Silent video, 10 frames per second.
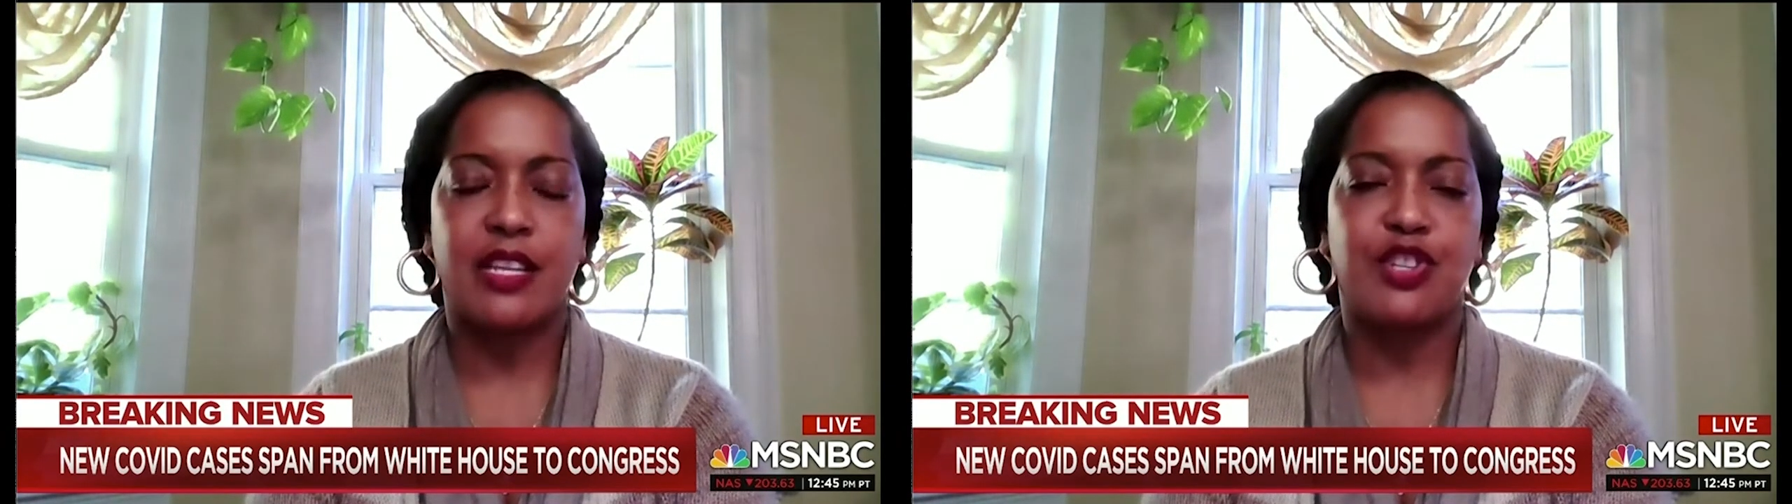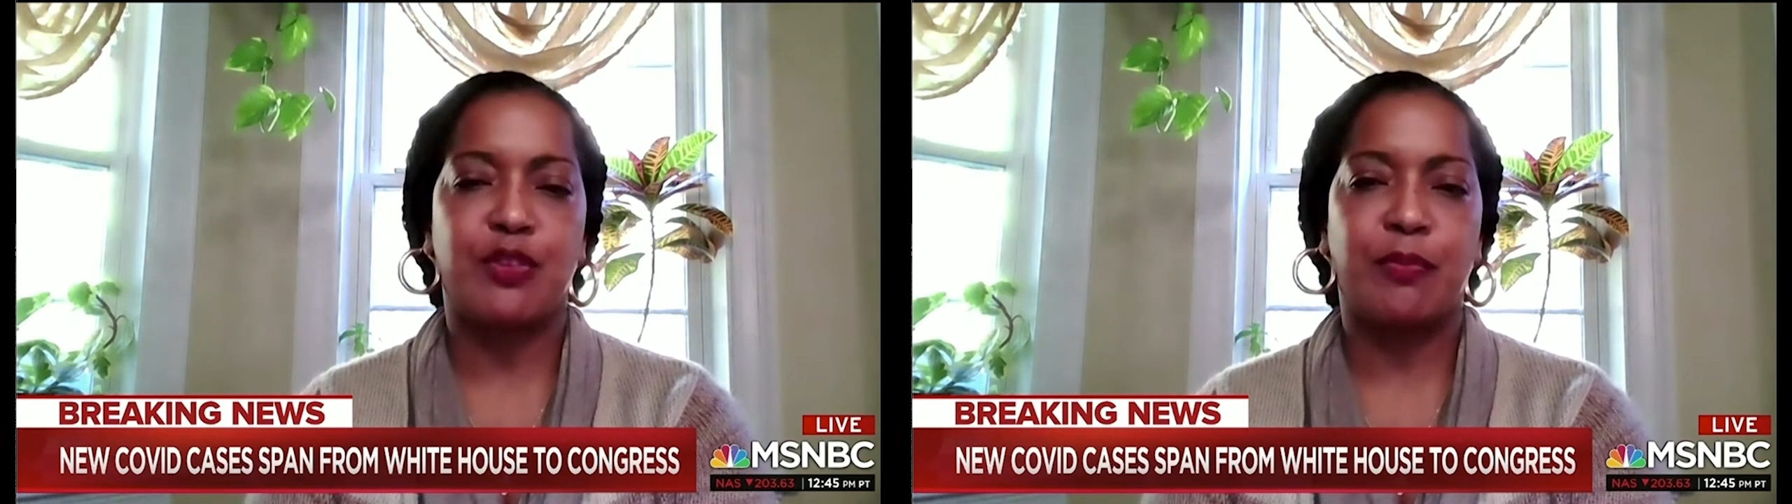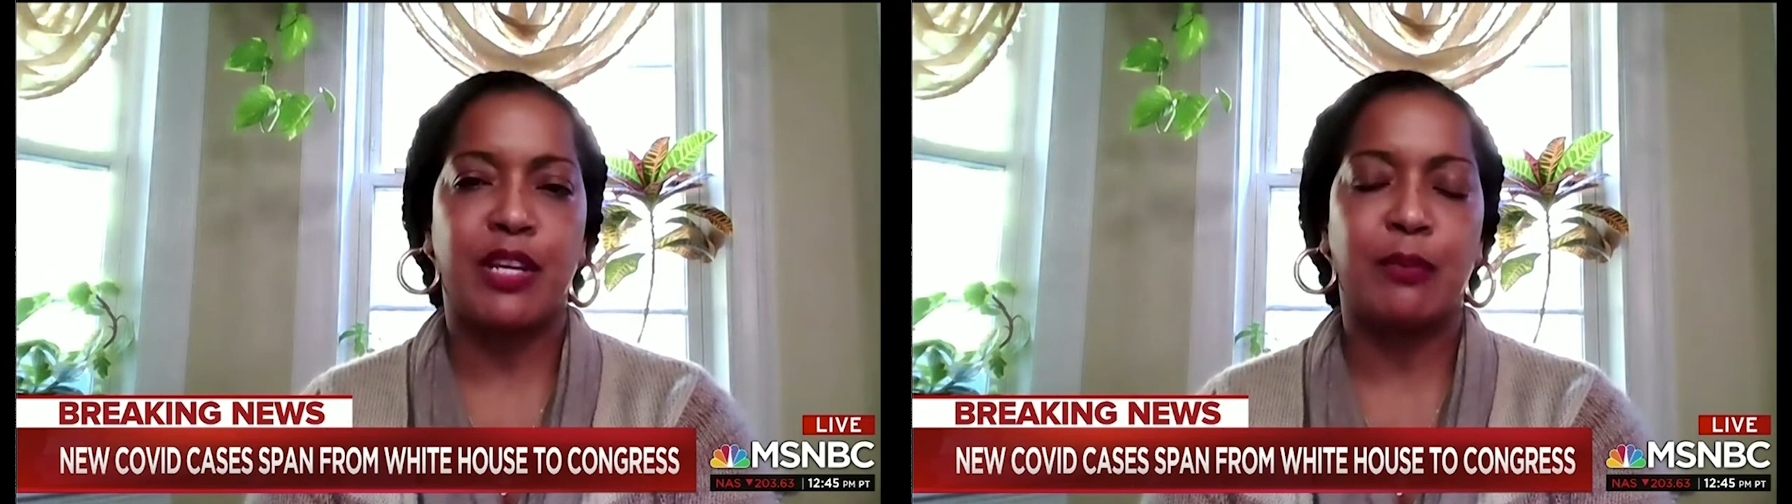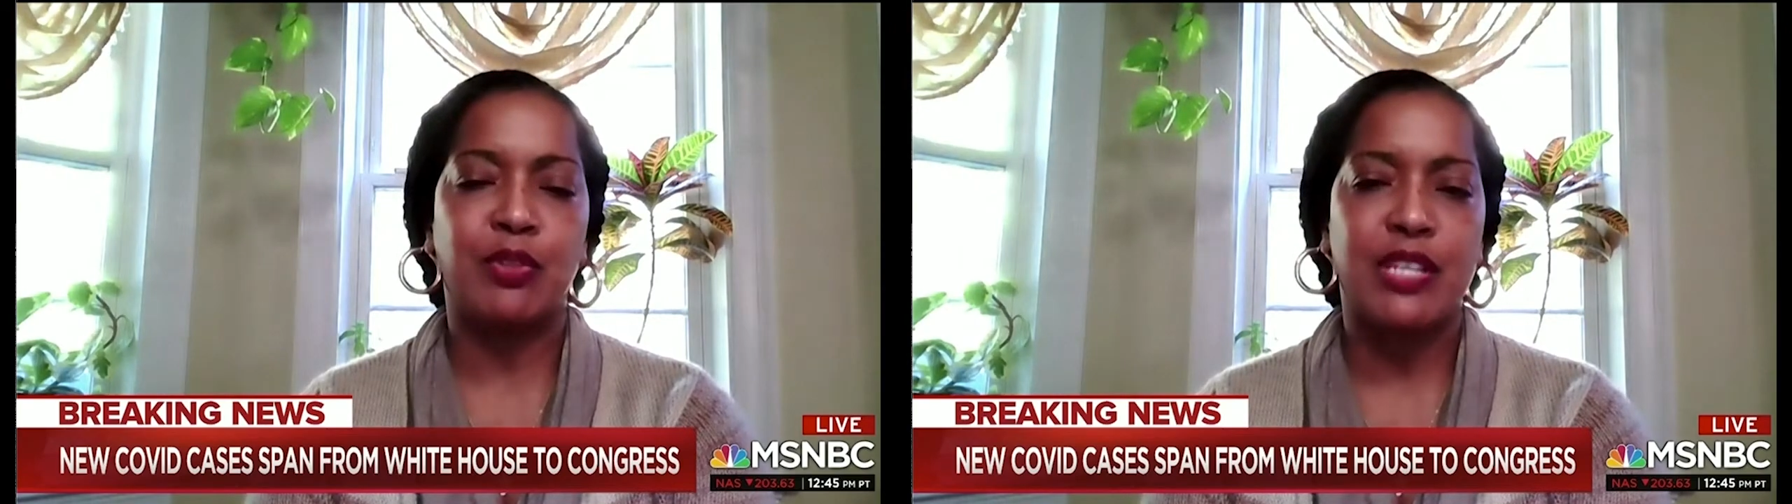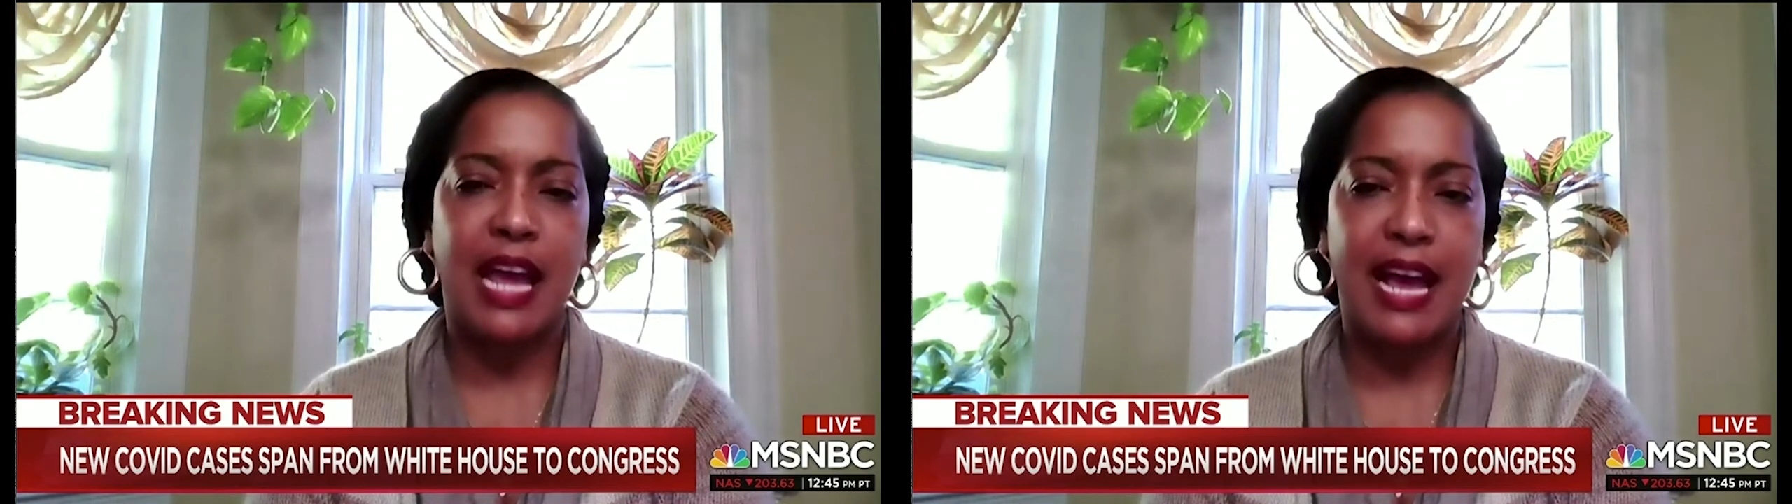they should be
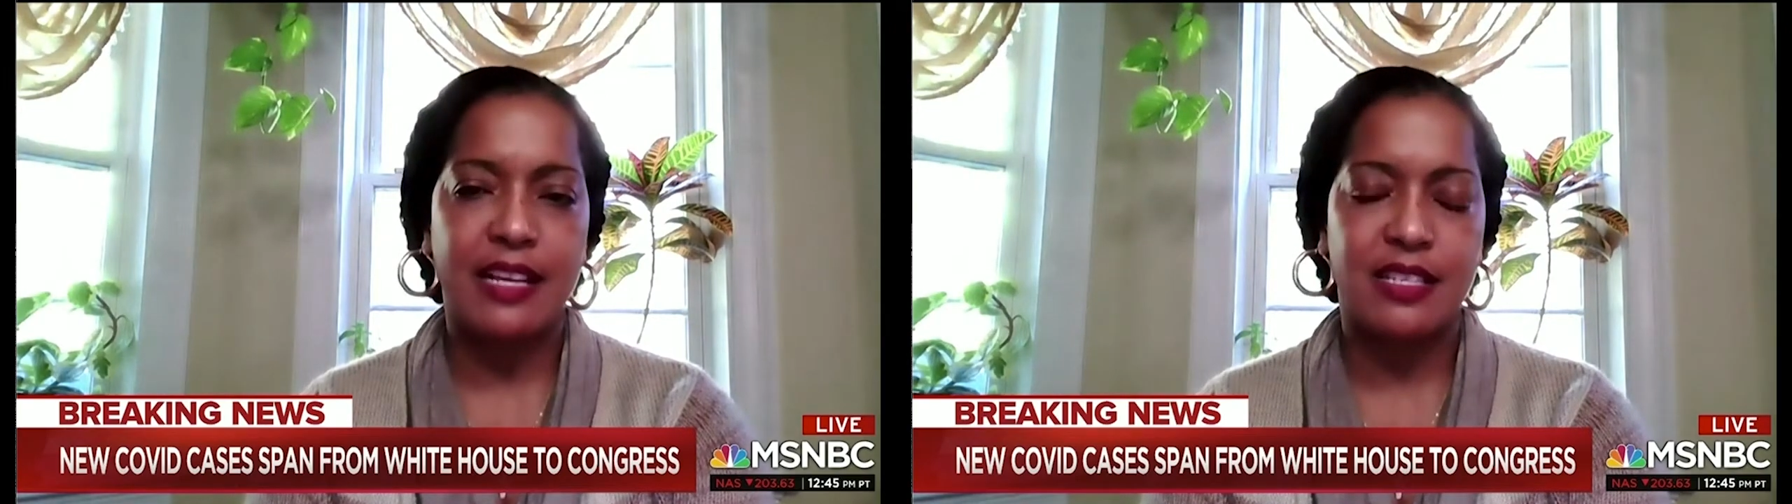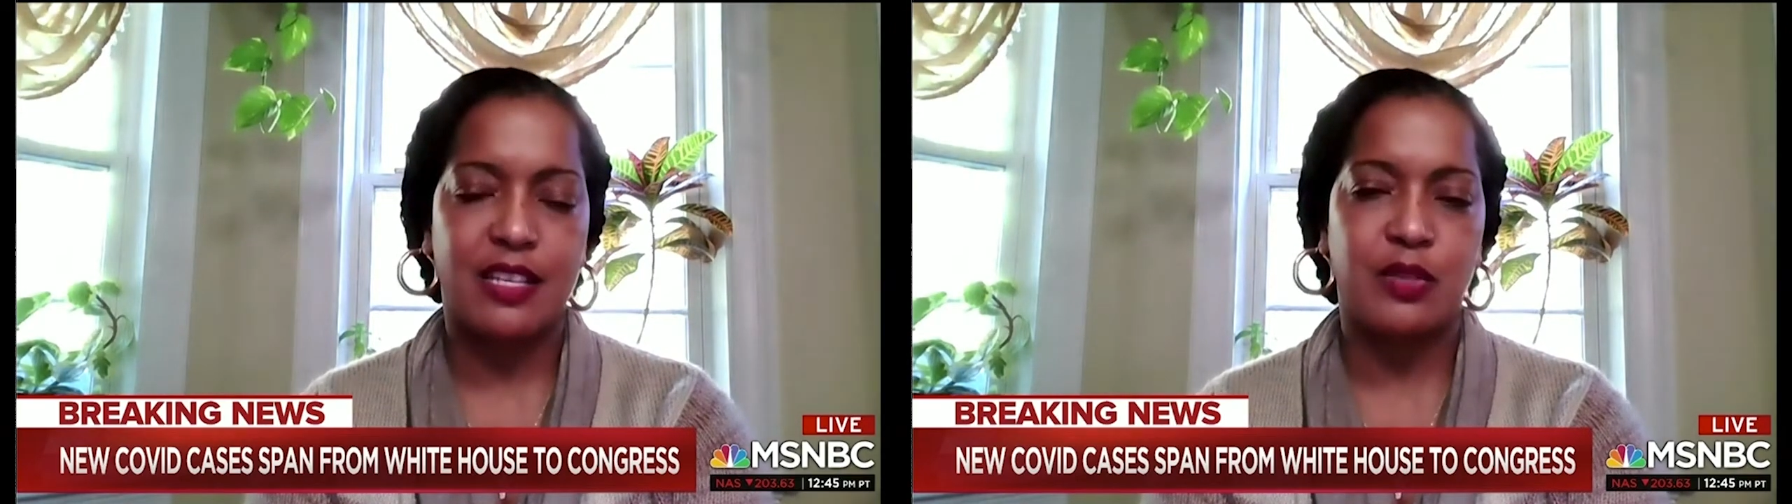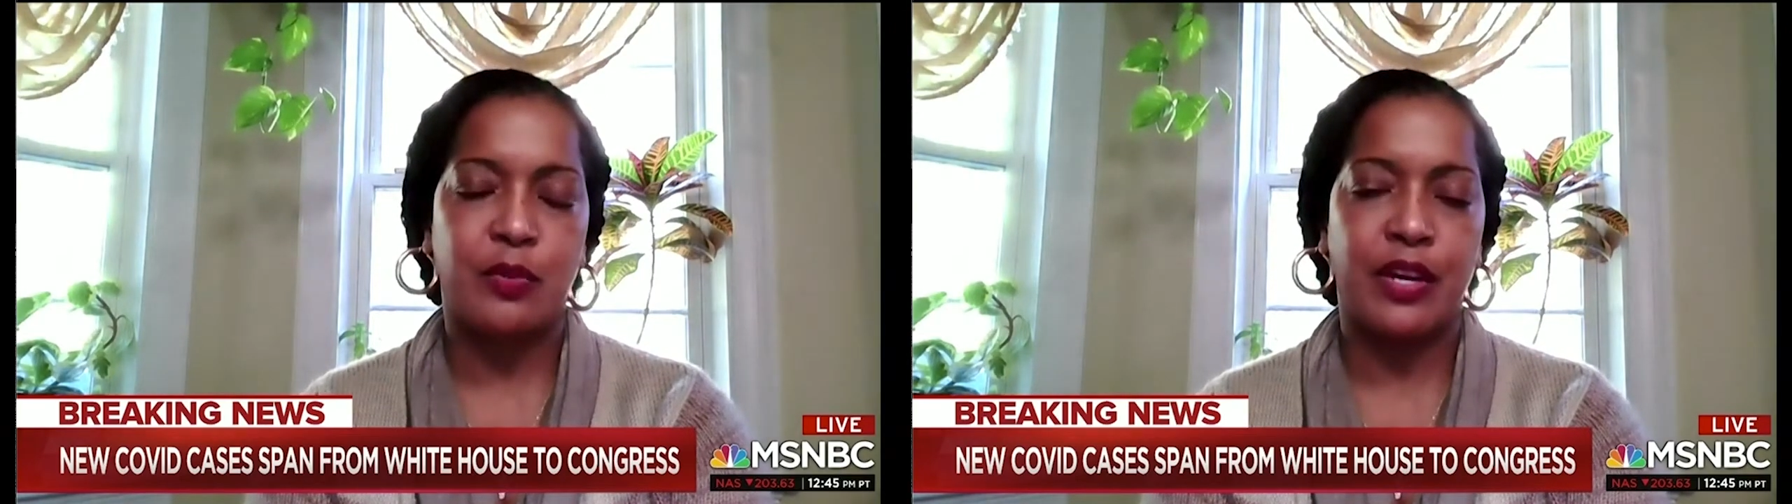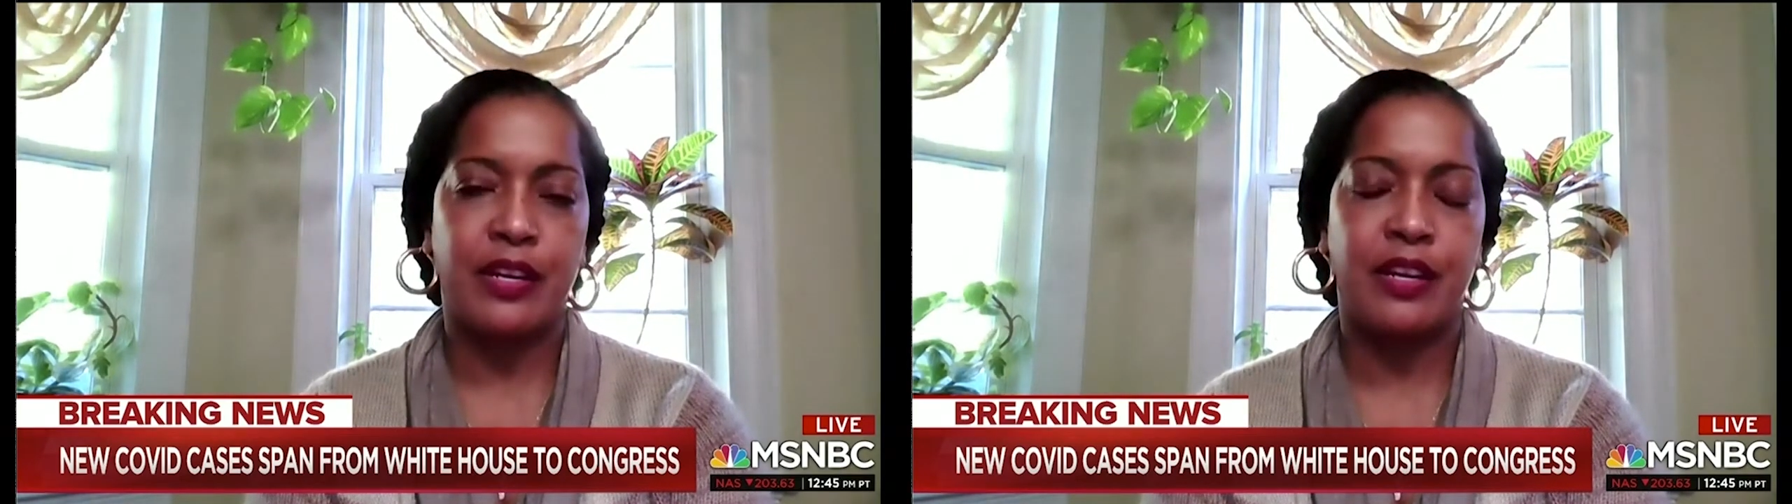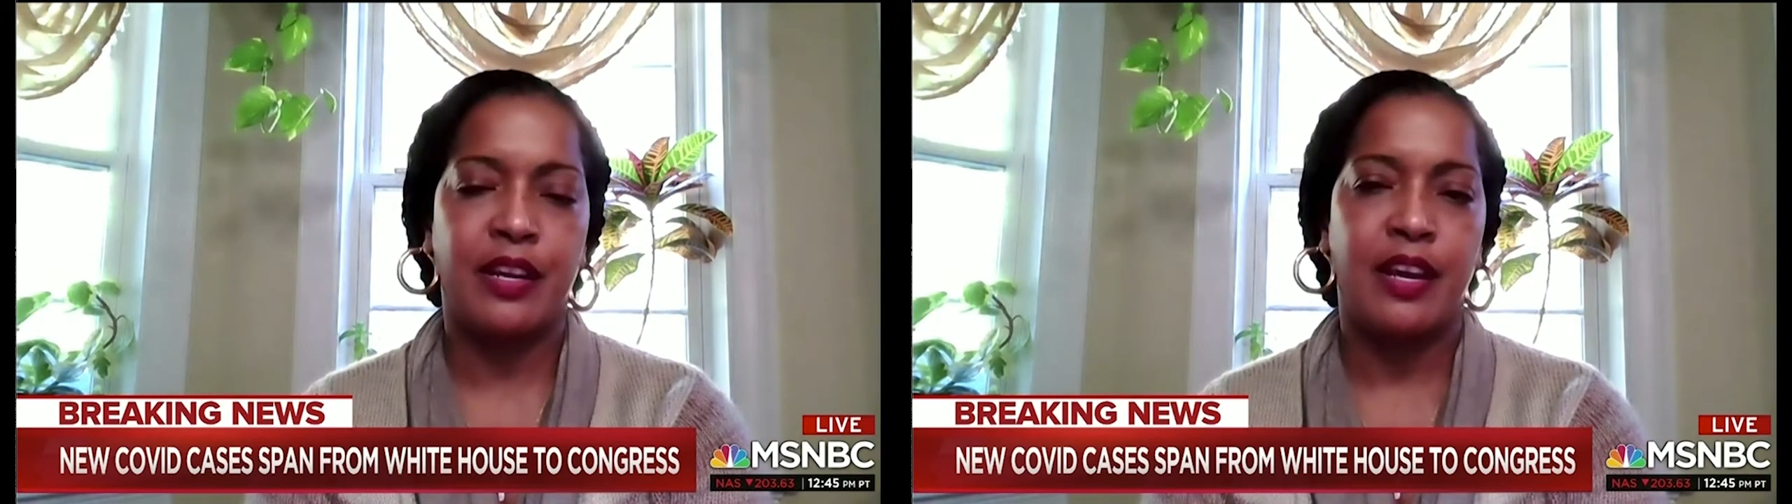able to access
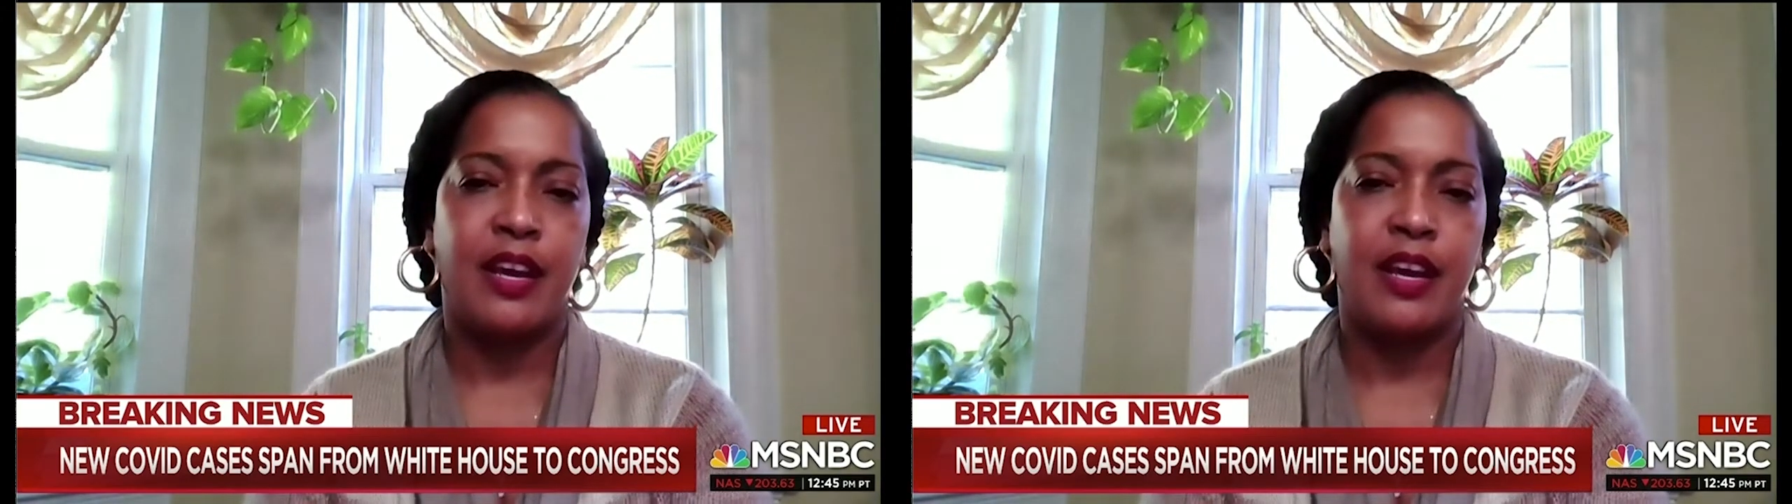one,